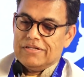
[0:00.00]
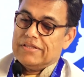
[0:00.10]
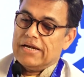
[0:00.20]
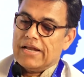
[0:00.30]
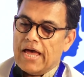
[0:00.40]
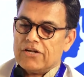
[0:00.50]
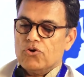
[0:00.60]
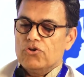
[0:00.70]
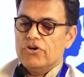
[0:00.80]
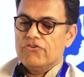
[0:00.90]
Then act
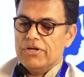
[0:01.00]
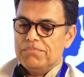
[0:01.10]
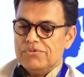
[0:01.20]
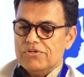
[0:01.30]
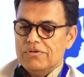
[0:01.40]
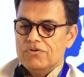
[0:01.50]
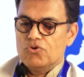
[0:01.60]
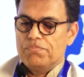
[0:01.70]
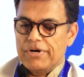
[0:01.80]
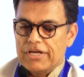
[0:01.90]
on your dreams
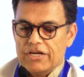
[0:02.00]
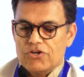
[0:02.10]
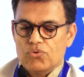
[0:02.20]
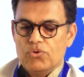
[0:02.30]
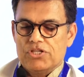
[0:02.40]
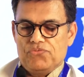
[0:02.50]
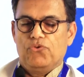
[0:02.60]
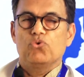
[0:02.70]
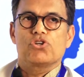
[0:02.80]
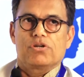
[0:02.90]
to bring it to its
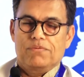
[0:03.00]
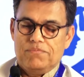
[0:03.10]
fruition.